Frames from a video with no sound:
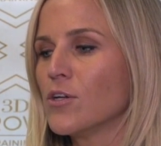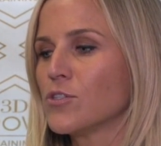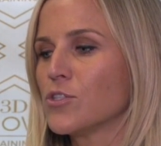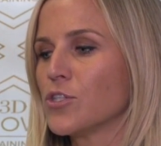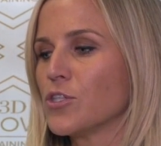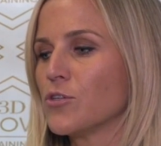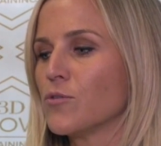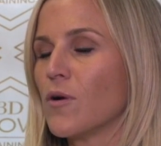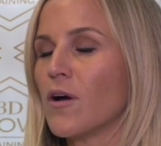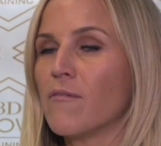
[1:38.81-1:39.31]

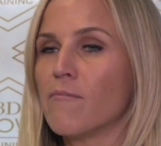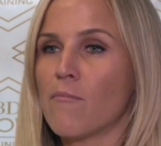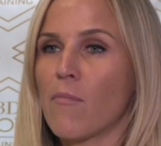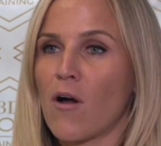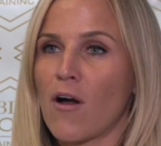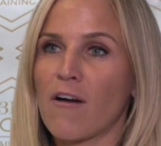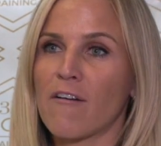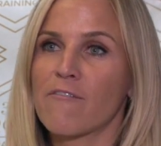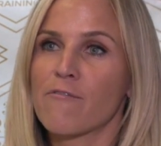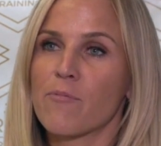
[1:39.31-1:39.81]
to a
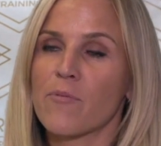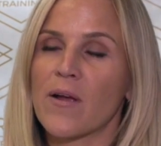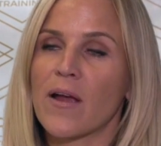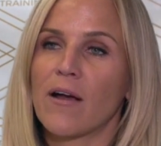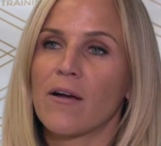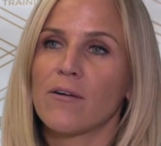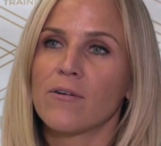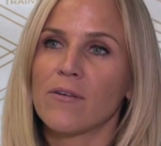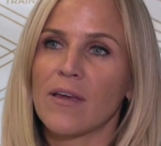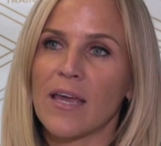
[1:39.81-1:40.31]
mauve
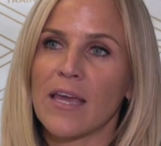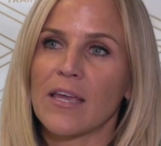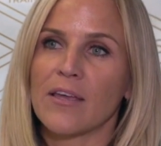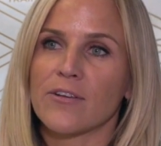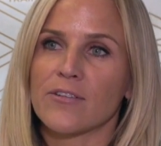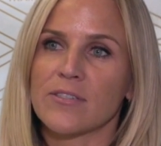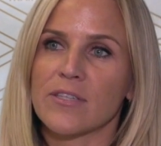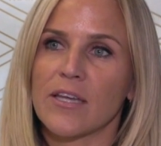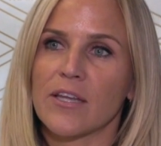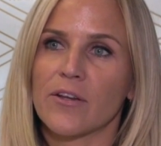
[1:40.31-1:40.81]
brow 8
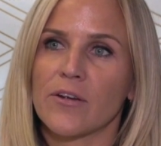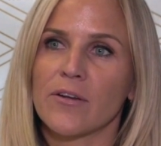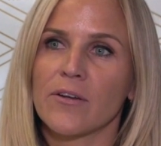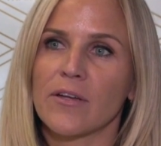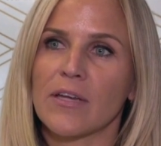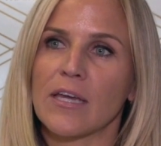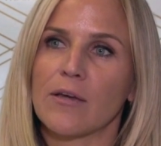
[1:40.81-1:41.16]
years later,